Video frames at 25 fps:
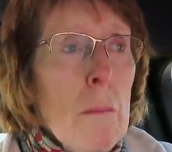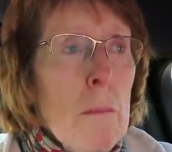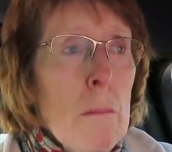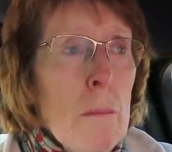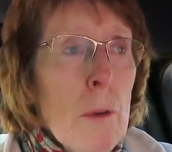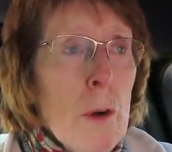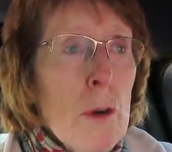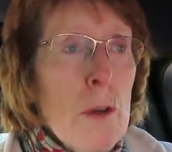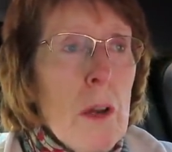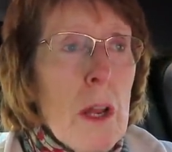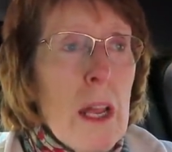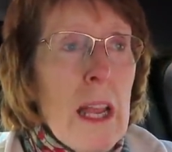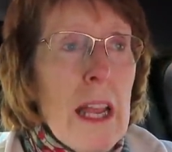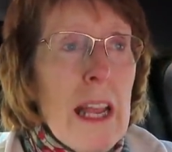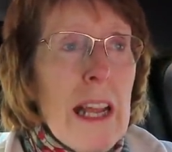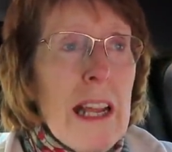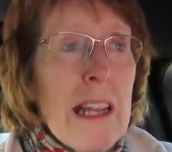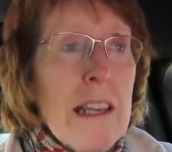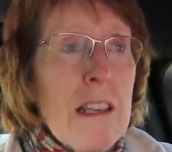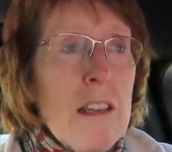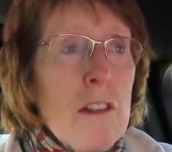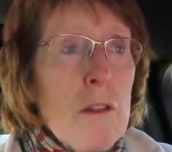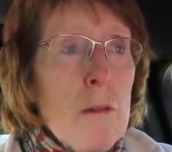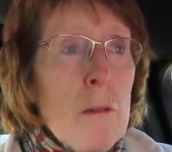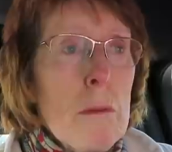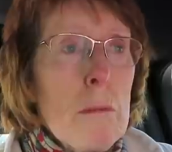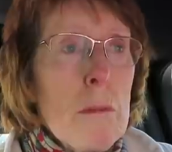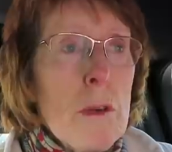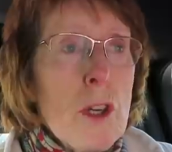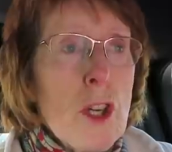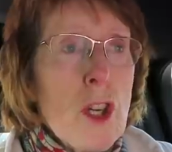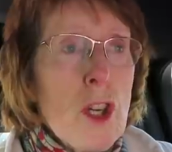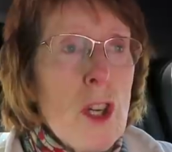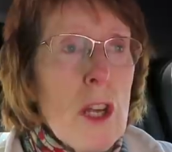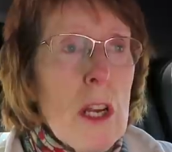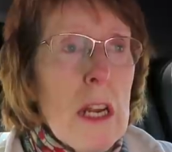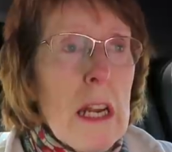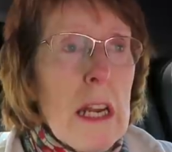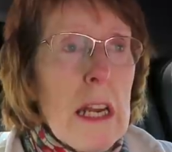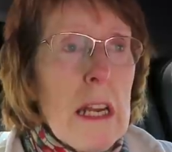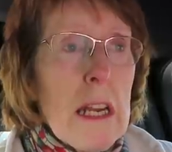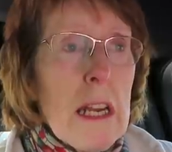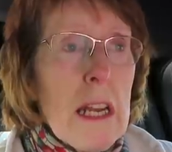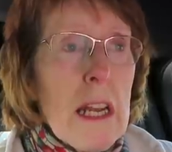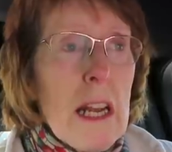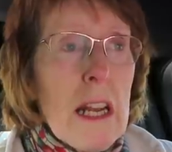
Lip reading: money into a machine